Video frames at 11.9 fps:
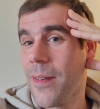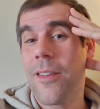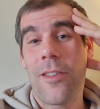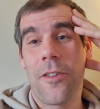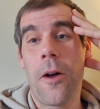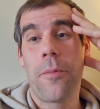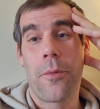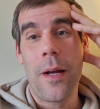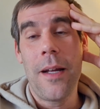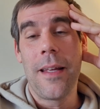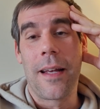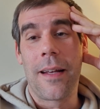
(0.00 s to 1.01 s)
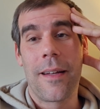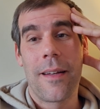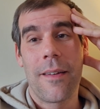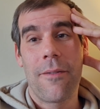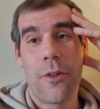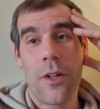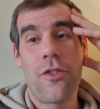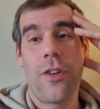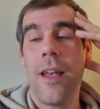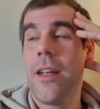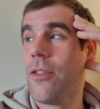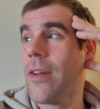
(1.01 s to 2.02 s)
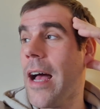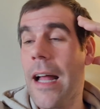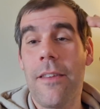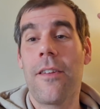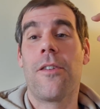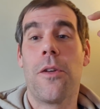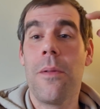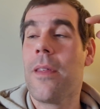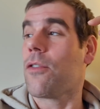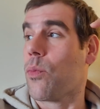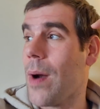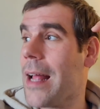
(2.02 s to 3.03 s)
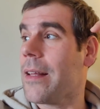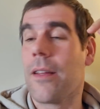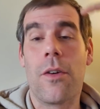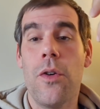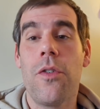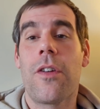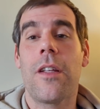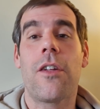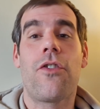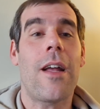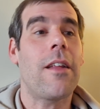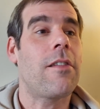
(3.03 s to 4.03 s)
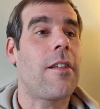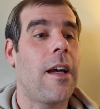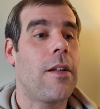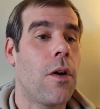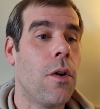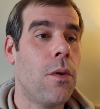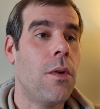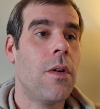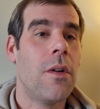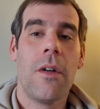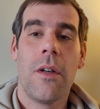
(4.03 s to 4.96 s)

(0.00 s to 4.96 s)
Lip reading: It stopped raining. For a change. I had to do this rant. Who's going to genocide who?